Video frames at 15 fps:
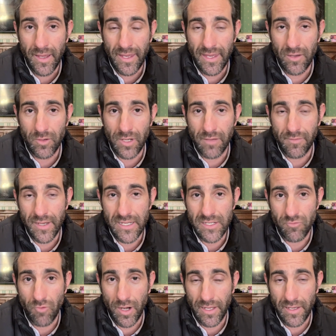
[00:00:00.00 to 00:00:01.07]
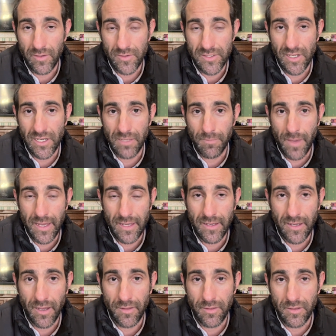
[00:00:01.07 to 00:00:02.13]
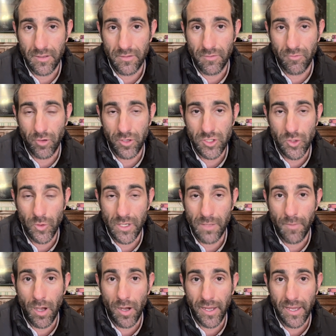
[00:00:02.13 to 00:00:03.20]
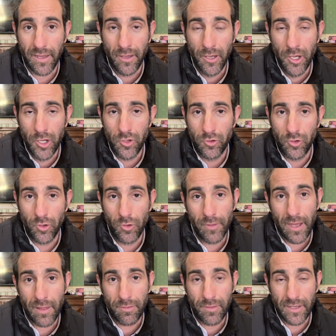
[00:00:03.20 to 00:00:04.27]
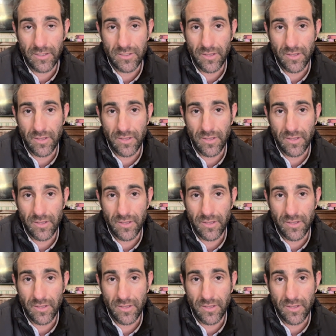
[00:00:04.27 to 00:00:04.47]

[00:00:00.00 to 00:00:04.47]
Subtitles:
He'll give his running. He'll certainly make the front two in the market do their thing.